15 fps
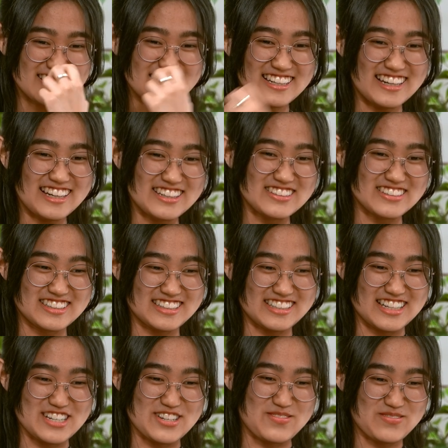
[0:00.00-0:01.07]
I
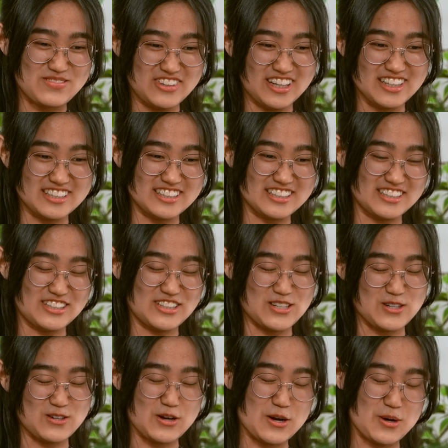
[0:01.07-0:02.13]
was talking
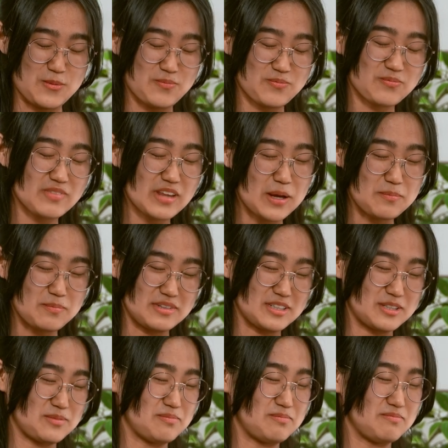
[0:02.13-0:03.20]
to Miss,
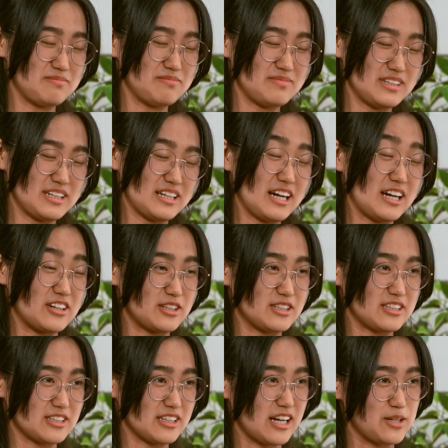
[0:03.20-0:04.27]
our
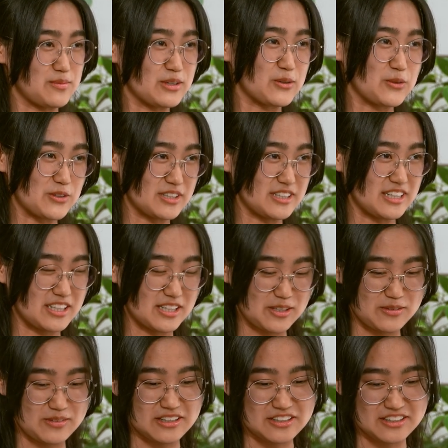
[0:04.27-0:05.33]
IB coordinator,
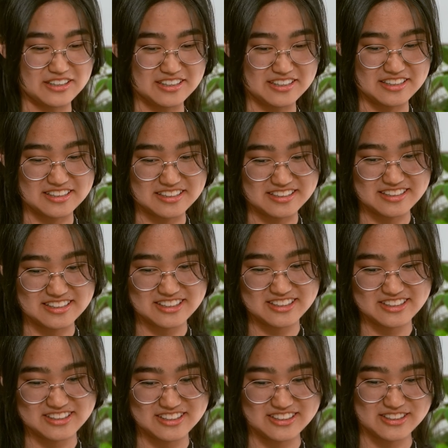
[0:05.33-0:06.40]
about it, and
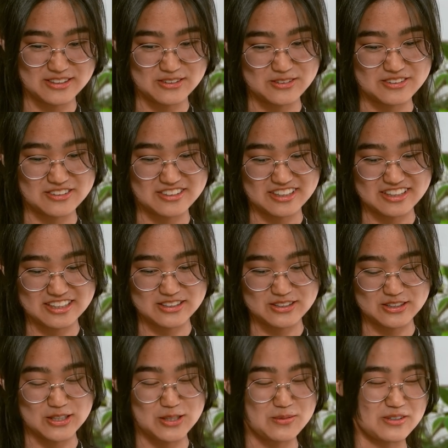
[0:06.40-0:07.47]
she said it's
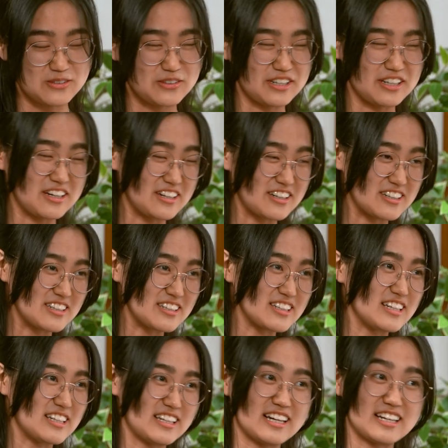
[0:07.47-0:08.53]
going to be really hard,
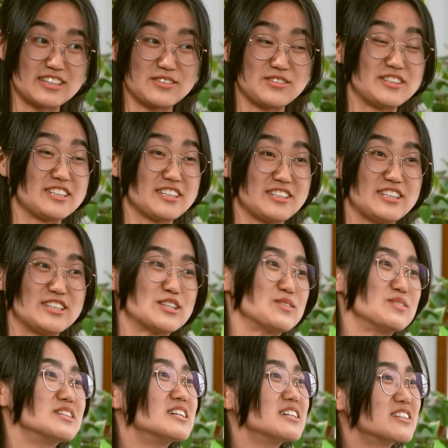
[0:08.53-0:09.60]
and our physics teacher
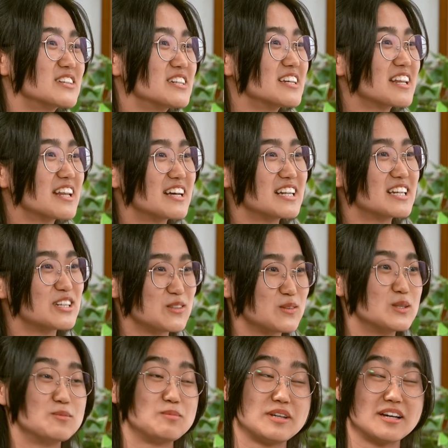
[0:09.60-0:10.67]
agreed that it
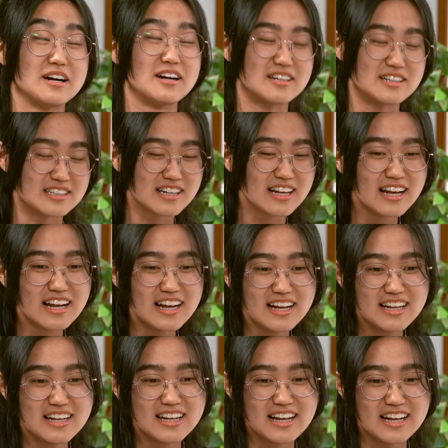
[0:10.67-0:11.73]
would be hard.
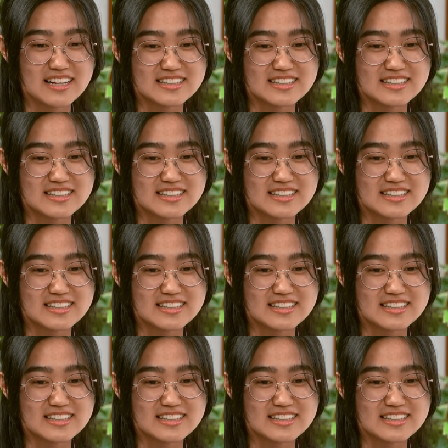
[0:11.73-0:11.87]
And